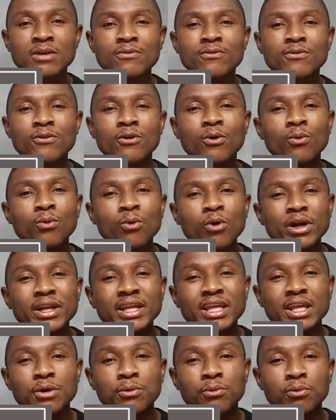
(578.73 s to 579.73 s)
for
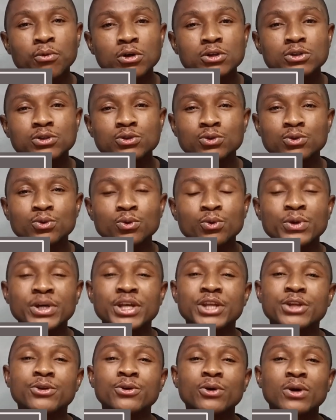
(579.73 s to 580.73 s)
what he wants to do
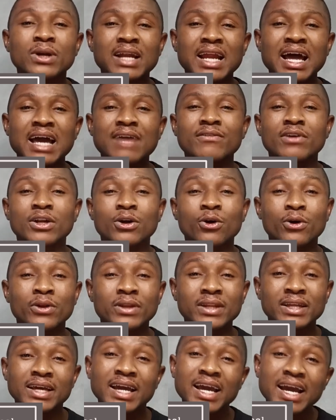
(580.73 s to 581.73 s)
in your life and
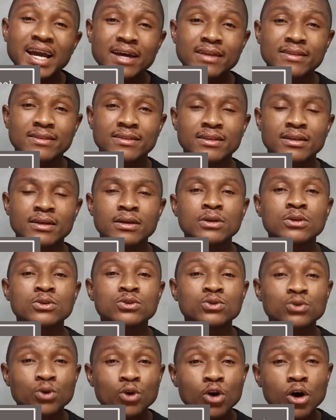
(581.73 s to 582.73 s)
on the earth
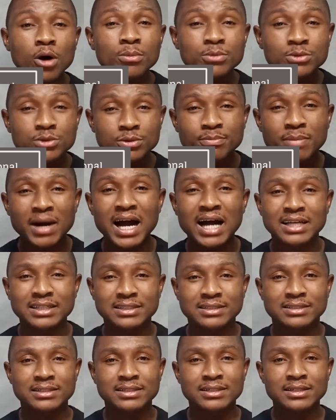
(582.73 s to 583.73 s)
to come to
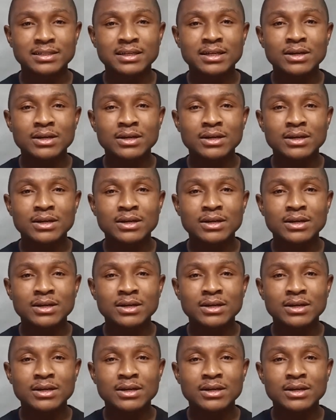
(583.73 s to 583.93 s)
pass,